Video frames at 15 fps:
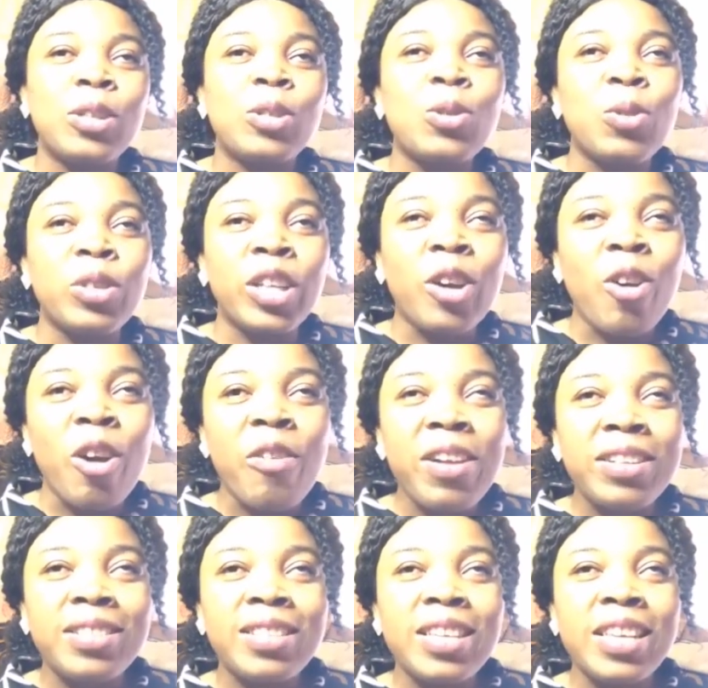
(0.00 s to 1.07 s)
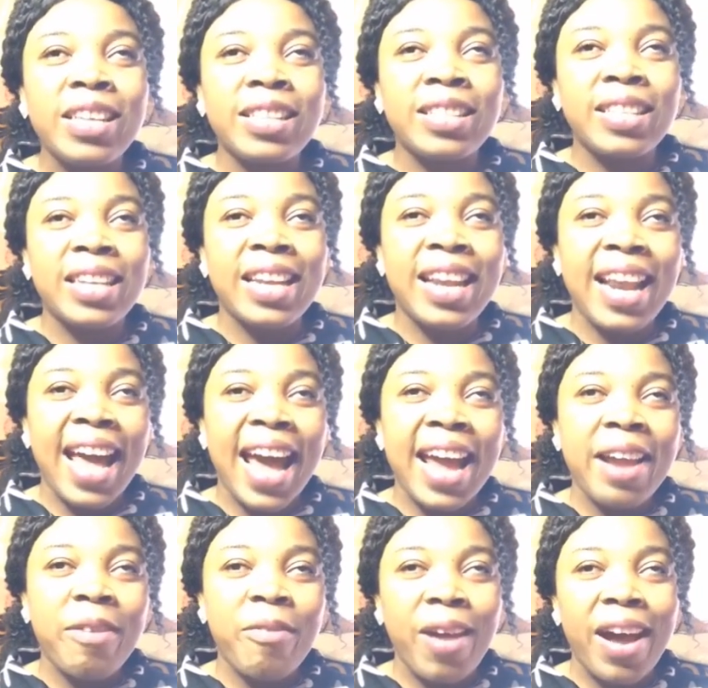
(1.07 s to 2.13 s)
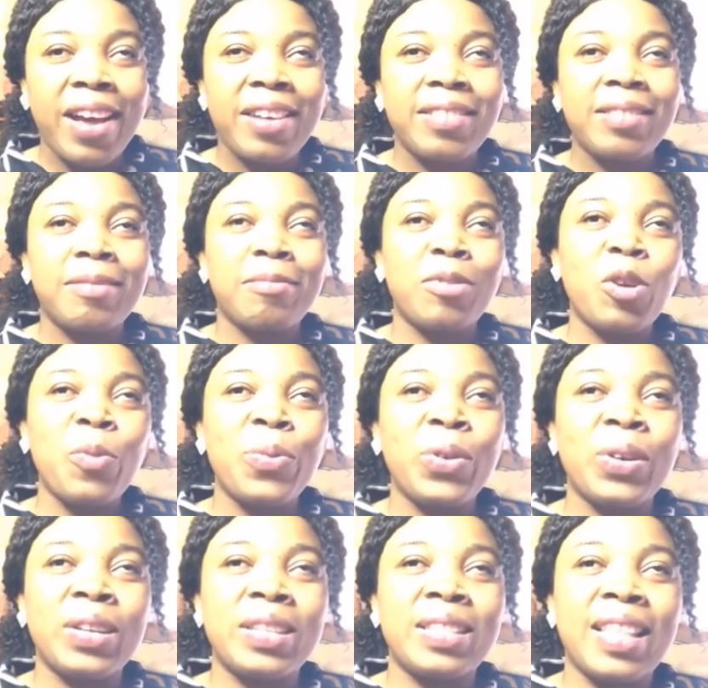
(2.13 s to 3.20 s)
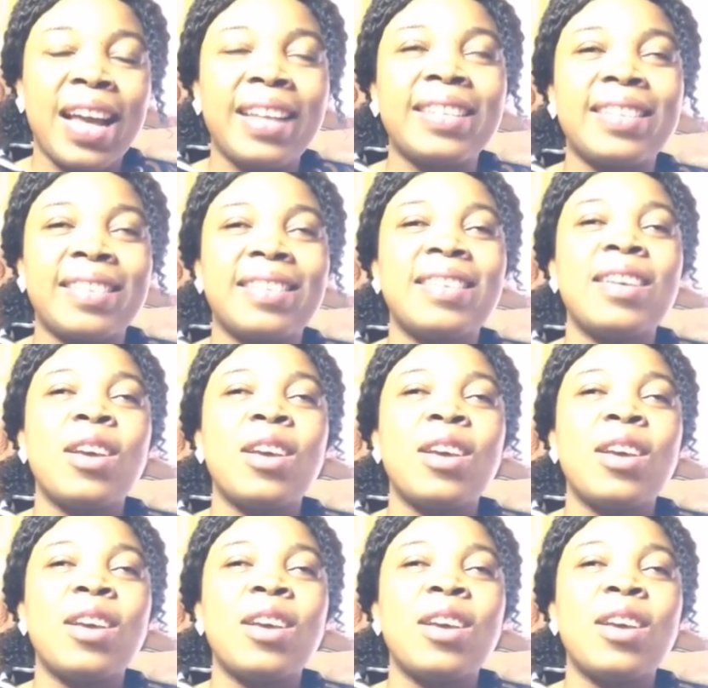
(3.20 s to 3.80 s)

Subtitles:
So the currency is naira. Hope you understand.